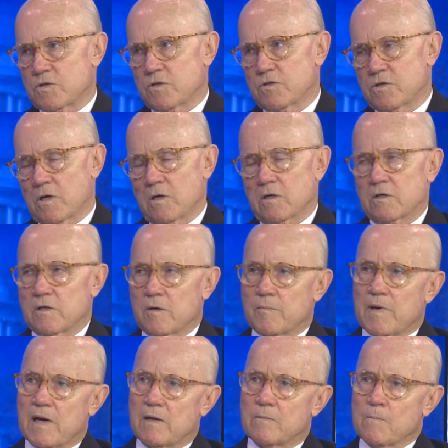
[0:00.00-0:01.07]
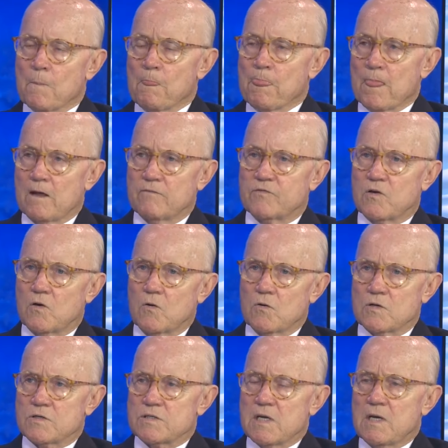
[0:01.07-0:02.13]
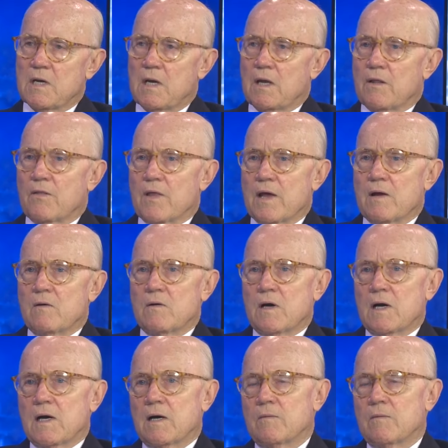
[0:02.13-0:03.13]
you're talking yeah. about. Of course. They, uh,